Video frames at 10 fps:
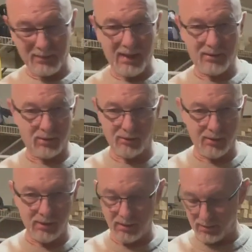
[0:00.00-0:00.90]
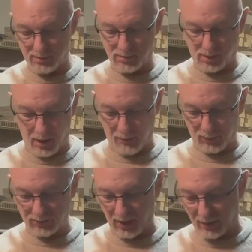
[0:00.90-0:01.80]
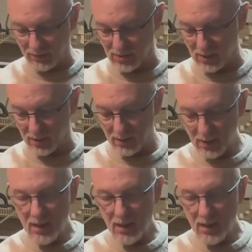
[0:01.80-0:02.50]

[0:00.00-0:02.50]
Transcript: 8:30 in a couple seconds here.